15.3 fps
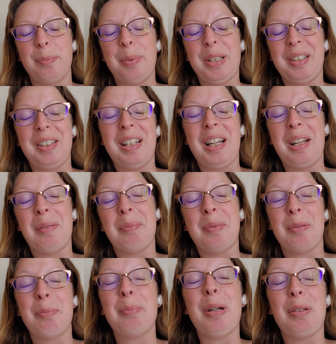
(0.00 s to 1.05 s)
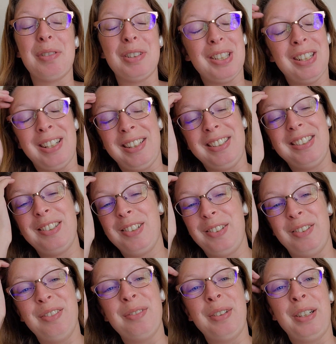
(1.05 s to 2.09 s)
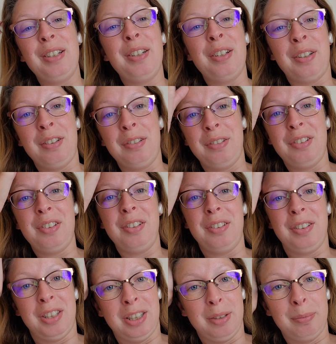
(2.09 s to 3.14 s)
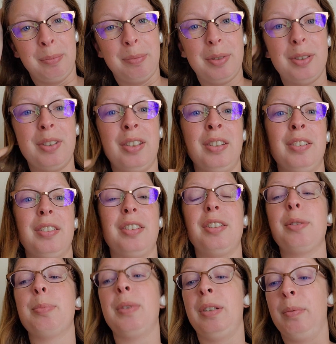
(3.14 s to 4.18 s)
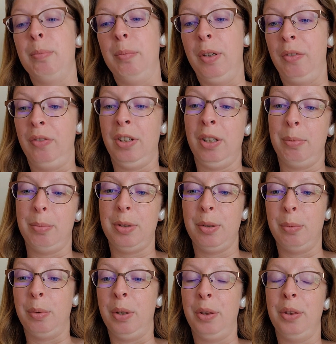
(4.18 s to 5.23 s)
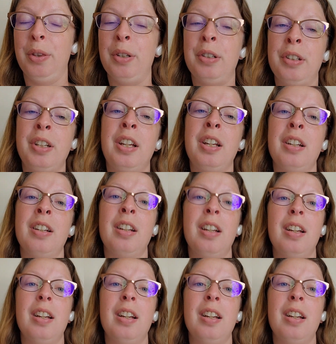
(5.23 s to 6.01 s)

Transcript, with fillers: But I'm about to head to radiology lab since it's been moved up to 1.30.